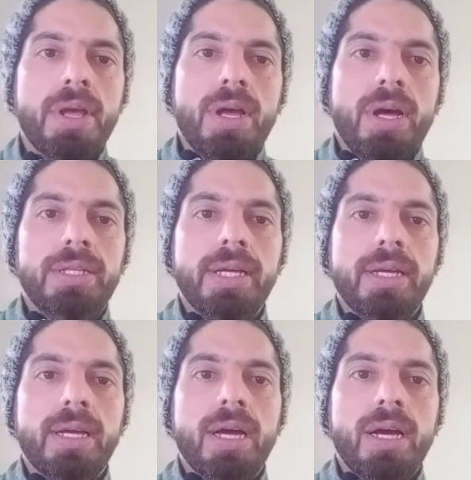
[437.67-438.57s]
I
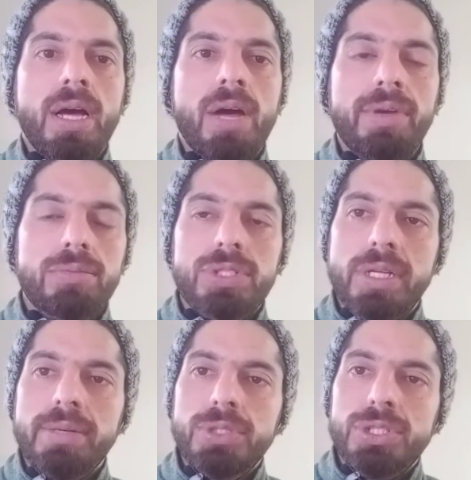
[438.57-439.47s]
think every
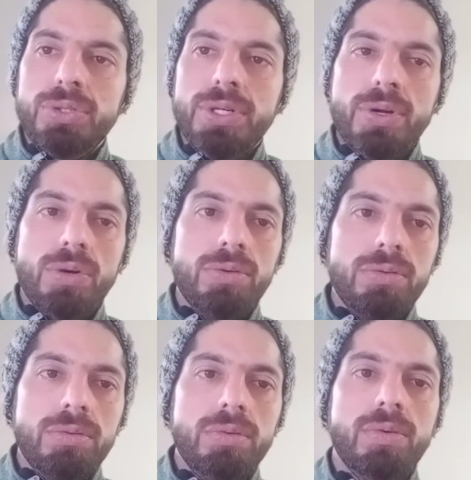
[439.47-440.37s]
Muslim should know
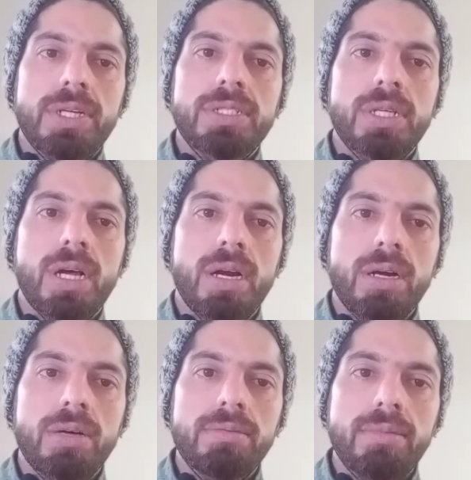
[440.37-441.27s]
what's
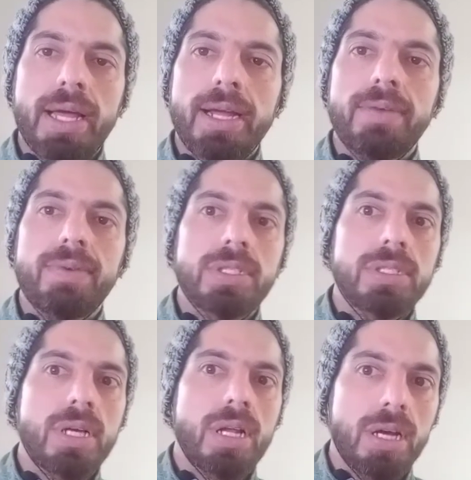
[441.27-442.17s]
haram and what
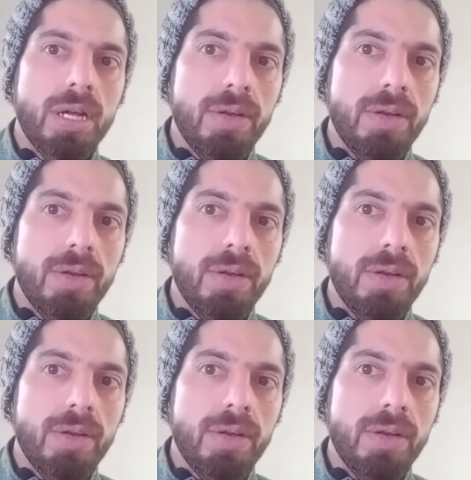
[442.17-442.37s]
is halal